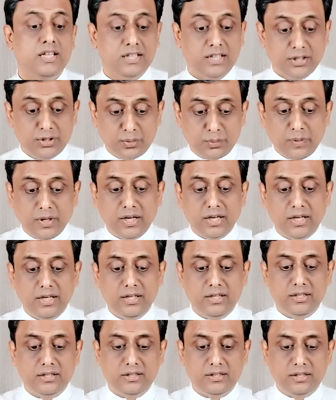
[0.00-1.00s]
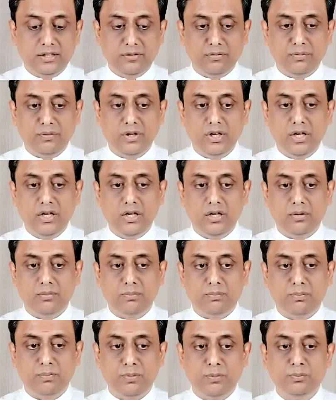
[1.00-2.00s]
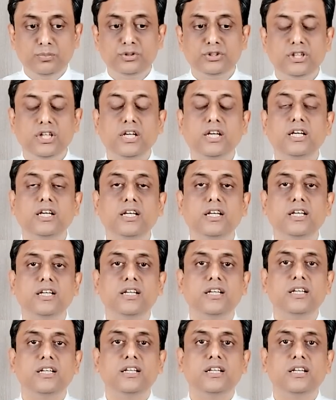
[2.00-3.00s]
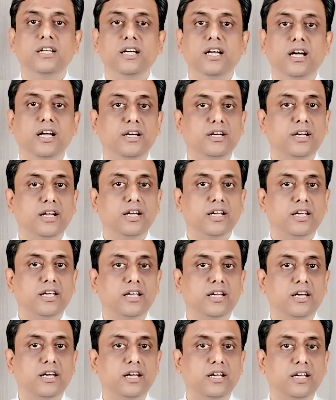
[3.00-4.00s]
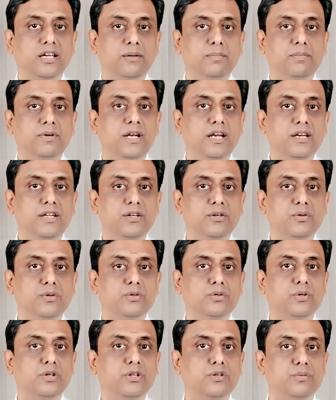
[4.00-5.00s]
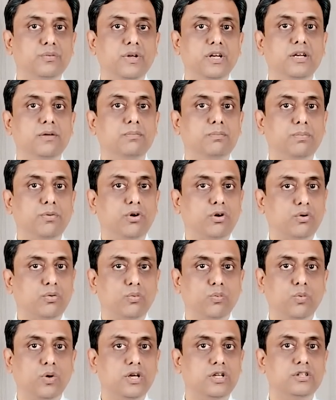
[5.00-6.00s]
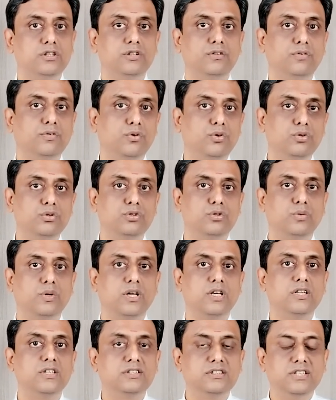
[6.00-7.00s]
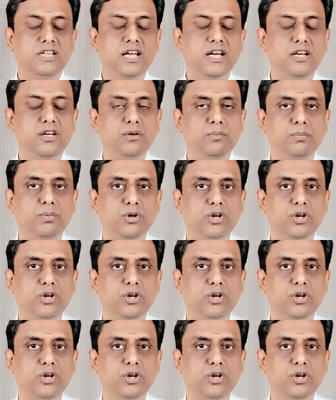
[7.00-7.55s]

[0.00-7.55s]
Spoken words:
That's why the word pumsaha, I kept telling you, it's very important. One is, of course, to understand your